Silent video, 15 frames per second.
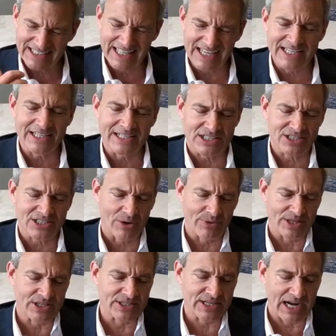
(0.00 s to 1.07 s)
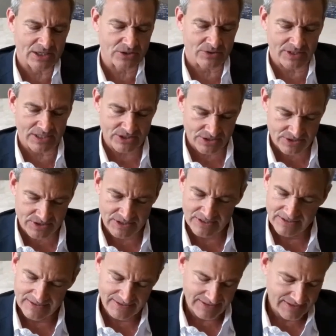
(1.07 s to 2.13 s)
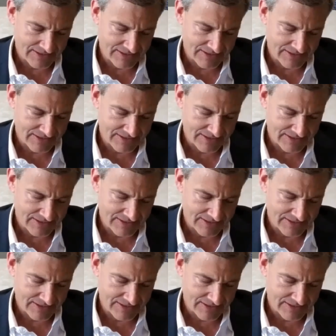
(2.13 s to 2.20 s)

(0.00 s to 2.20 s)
but I liken it to going to the doctor. I just